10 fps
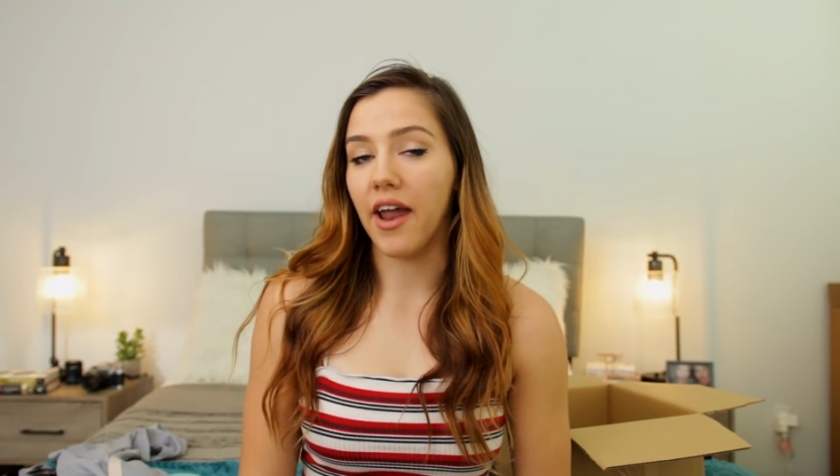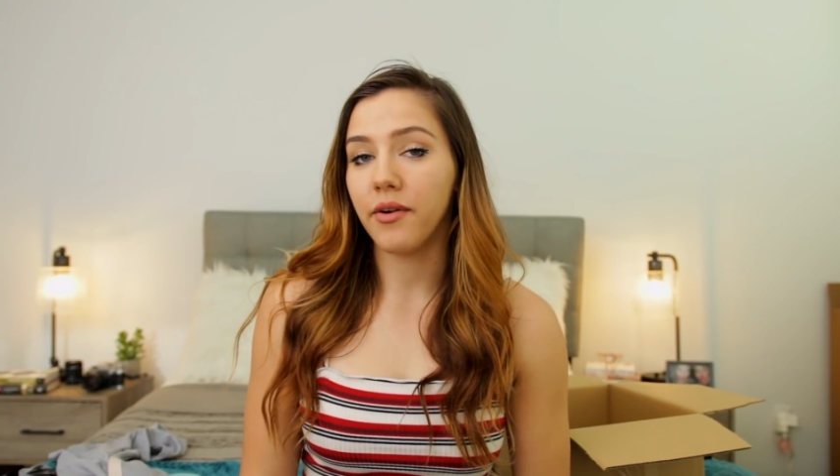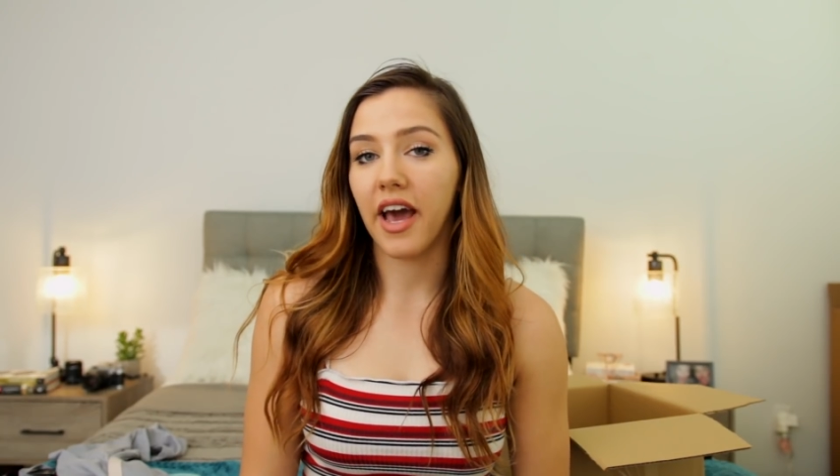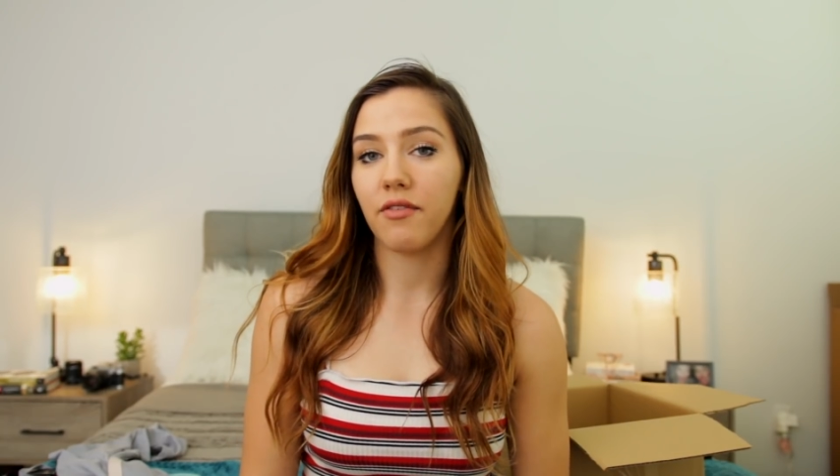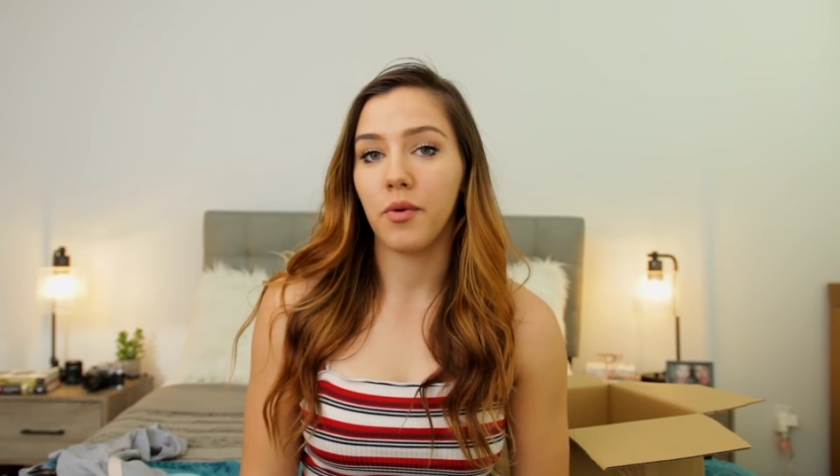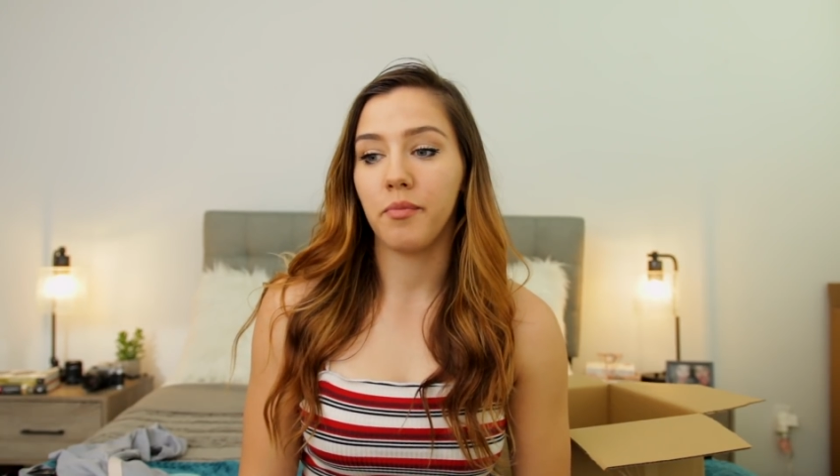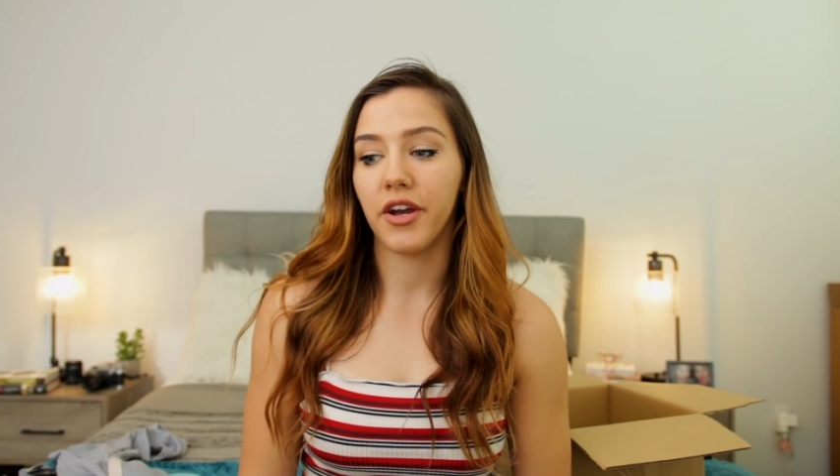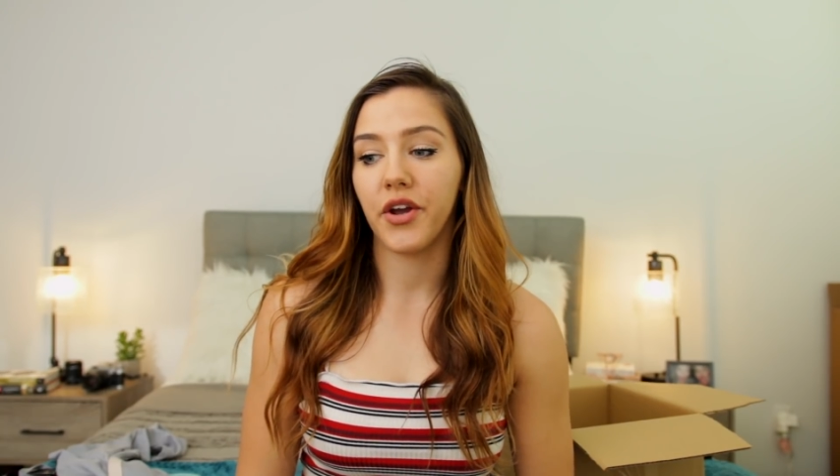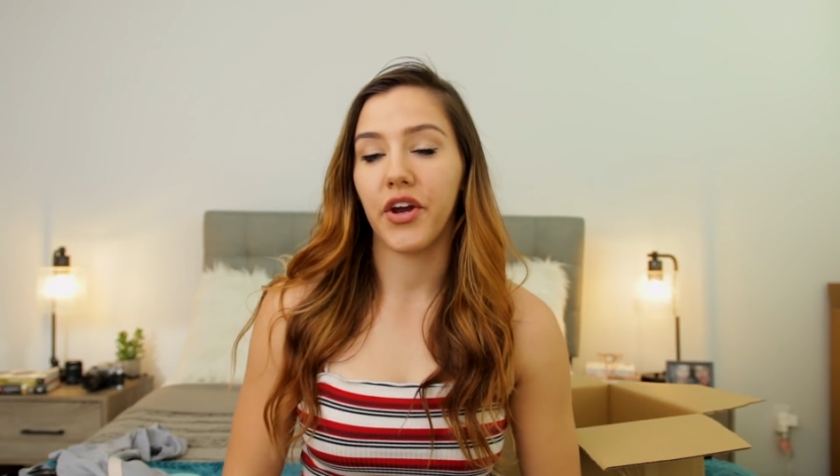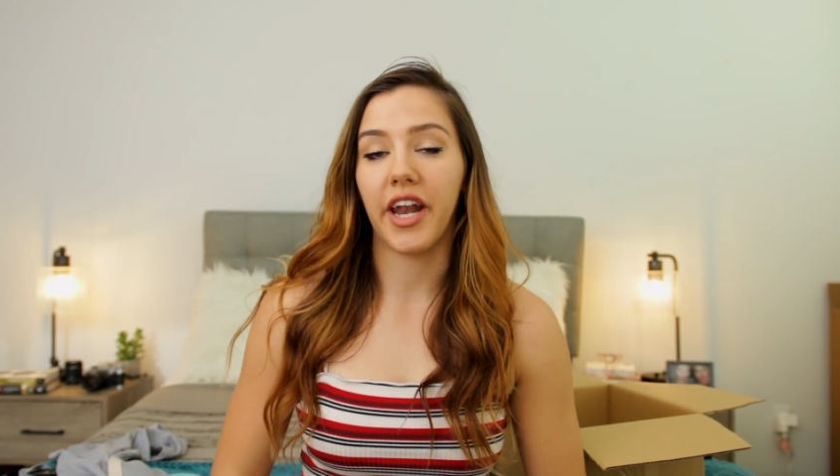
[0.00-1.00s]
I don't have a
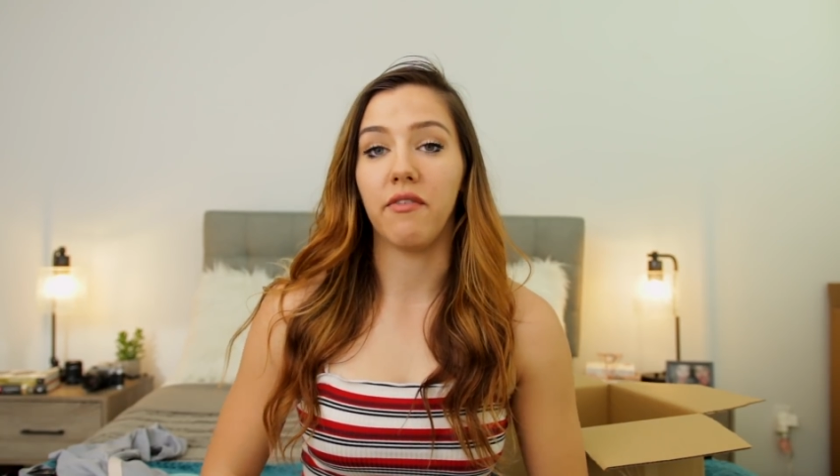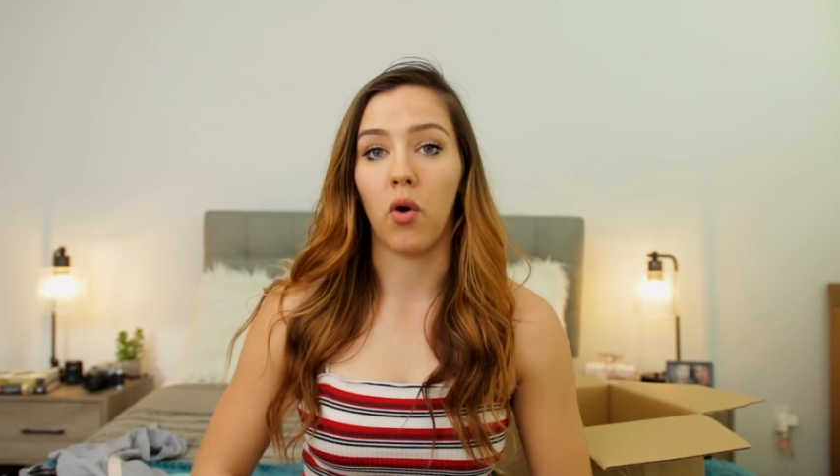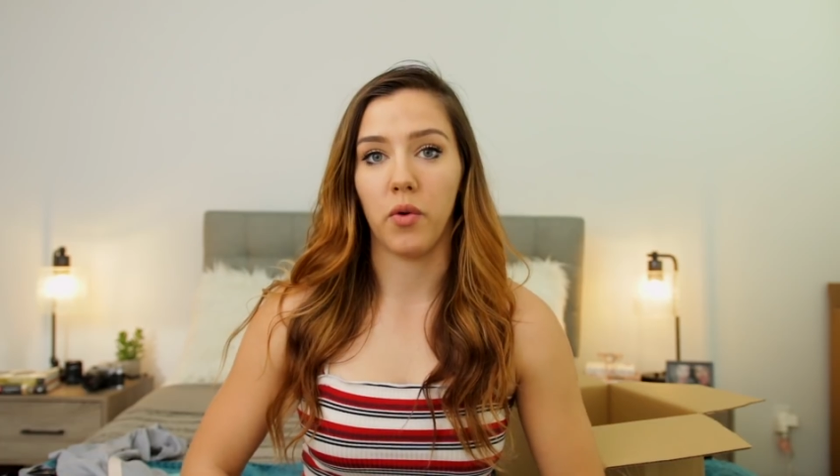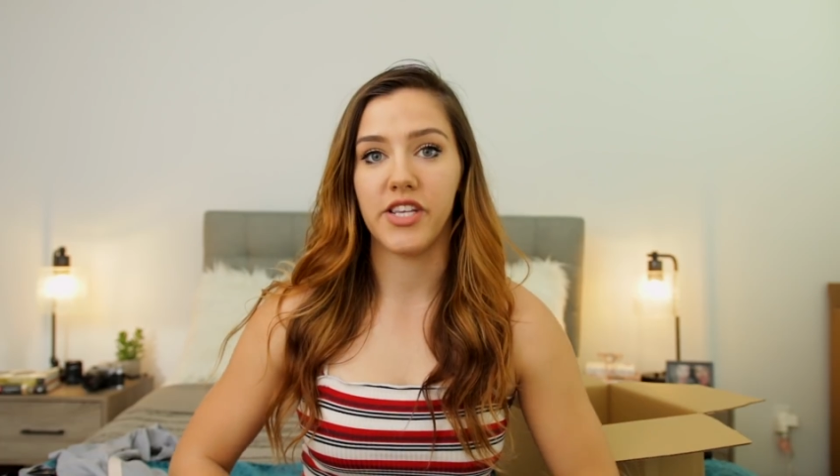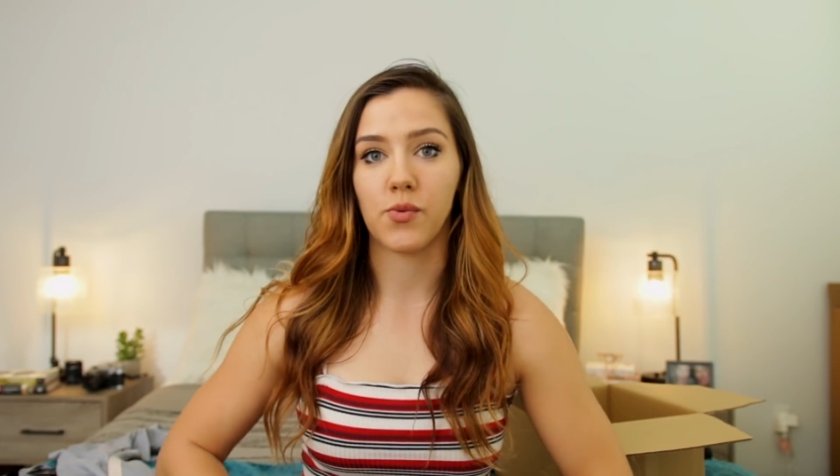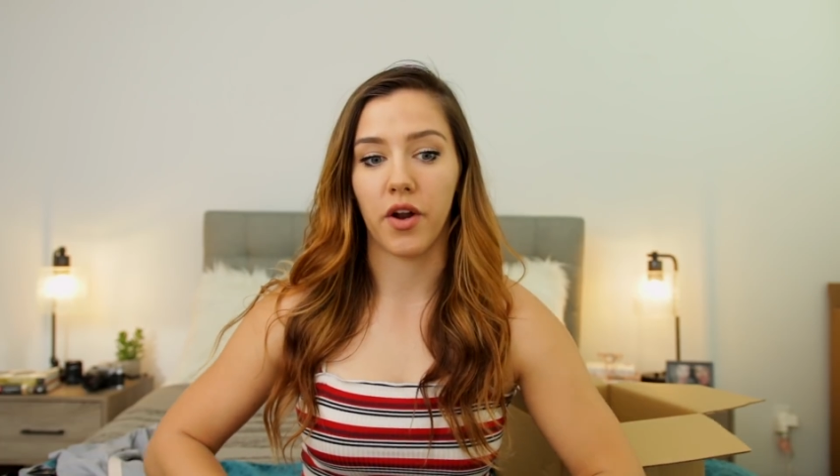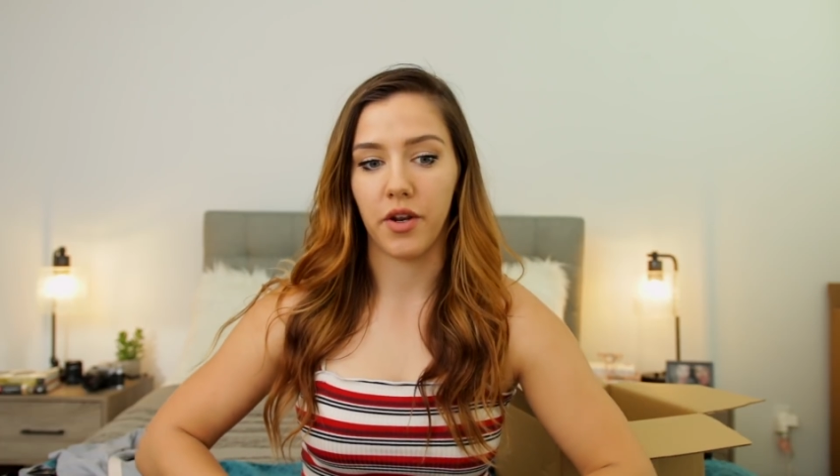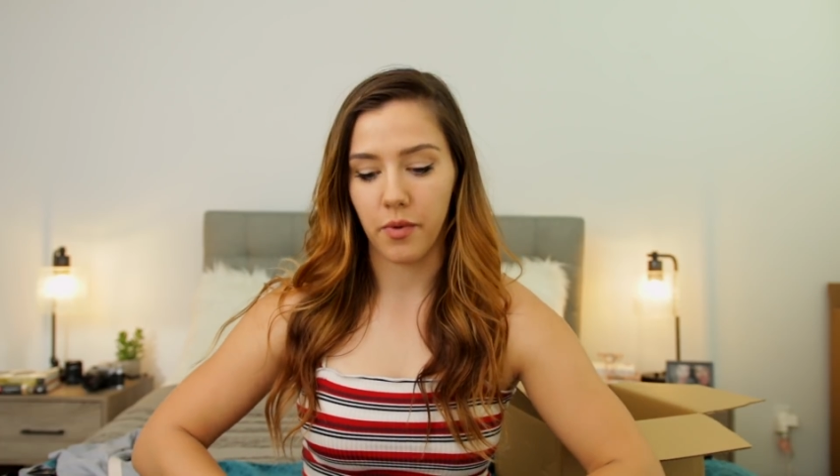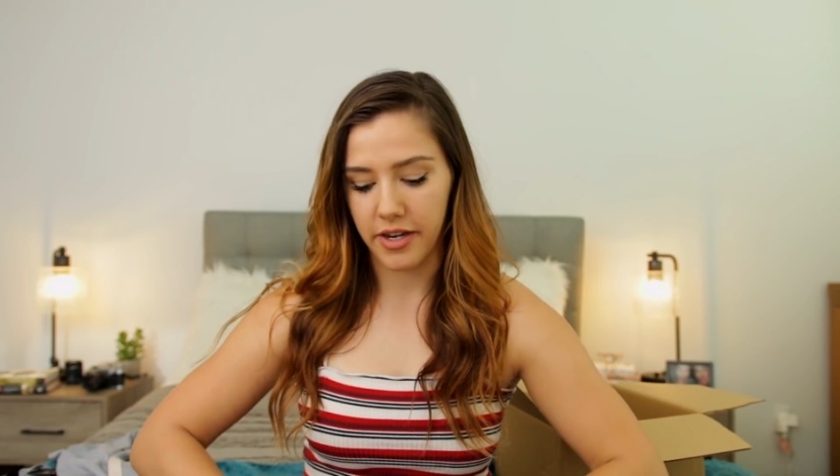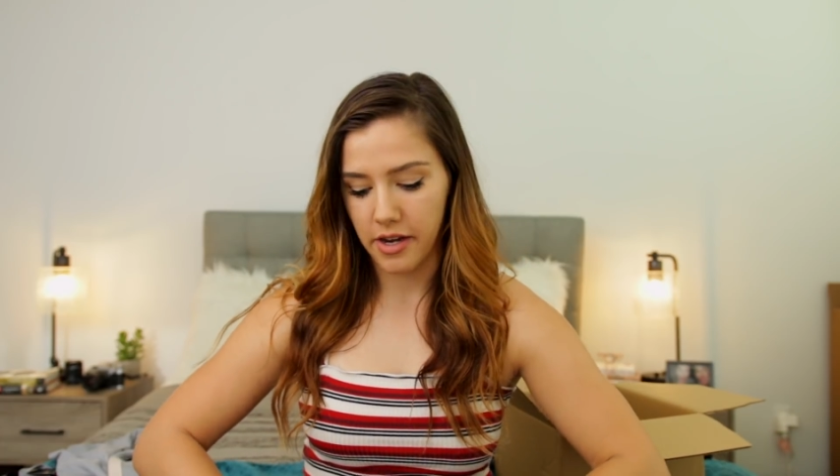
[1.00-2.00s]
windbreaker and I've always
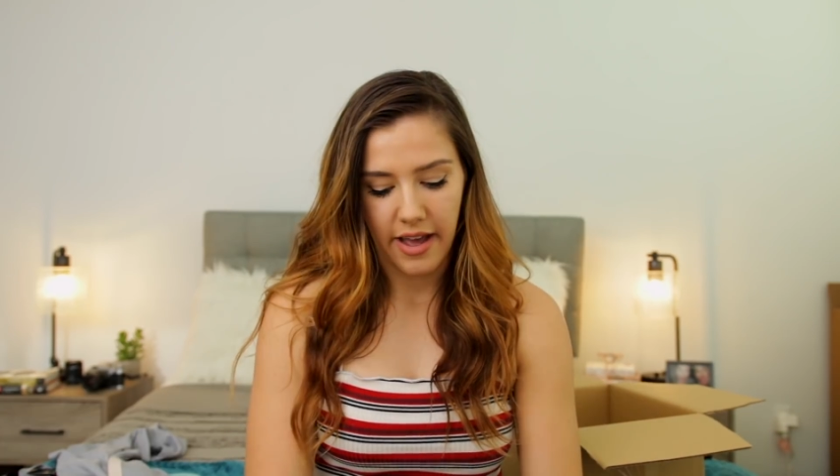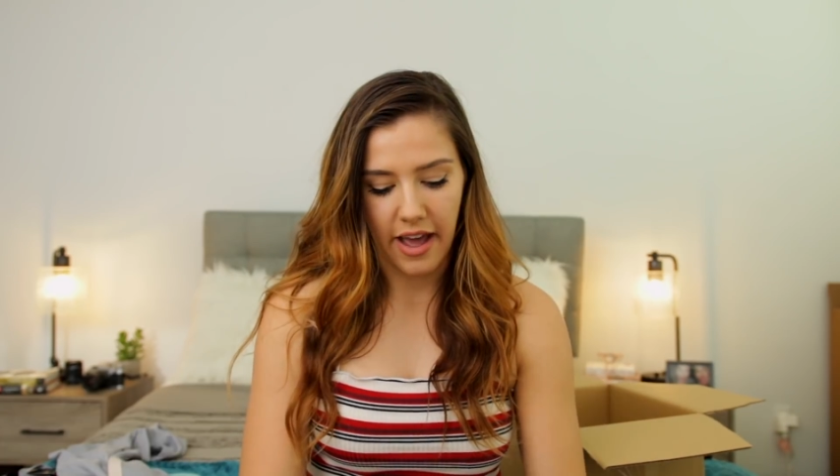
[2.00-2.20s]
wanted one.